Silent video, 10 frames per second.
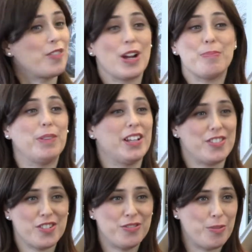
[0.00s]
It's a great
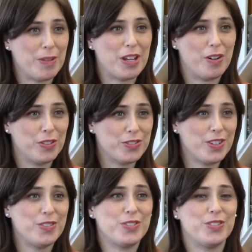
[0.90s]
pleasure for me
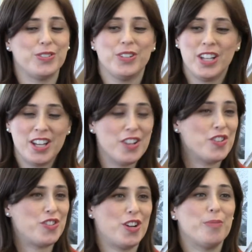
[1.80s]
also to
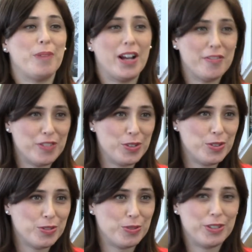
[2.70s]
share my
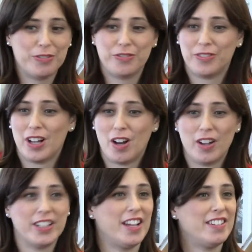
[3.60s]
views with
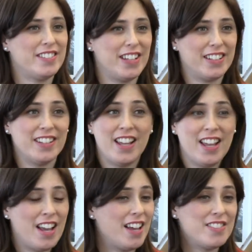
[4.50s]
audience that,
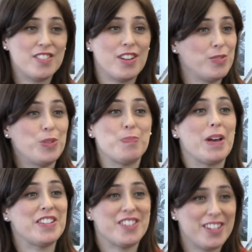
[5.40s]
as we
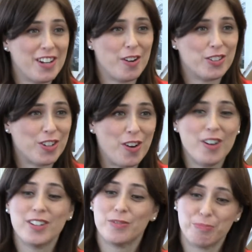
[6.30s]
mentioned in our
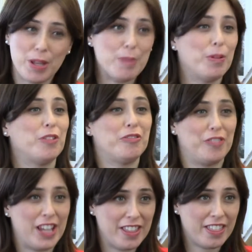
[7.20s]
talk, people of
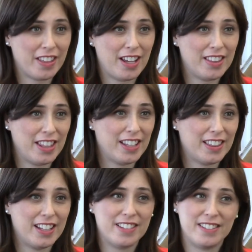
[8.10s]
faith. I
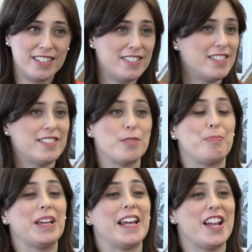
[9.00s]
think that this is the
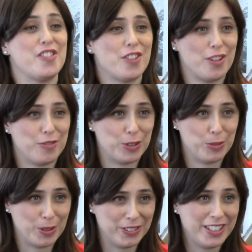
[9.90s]
big engine of the
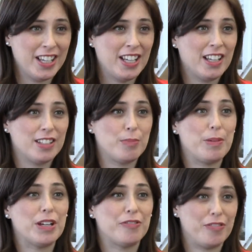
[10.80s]
world, the
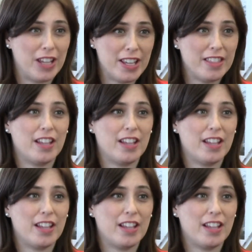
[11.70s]
big faith,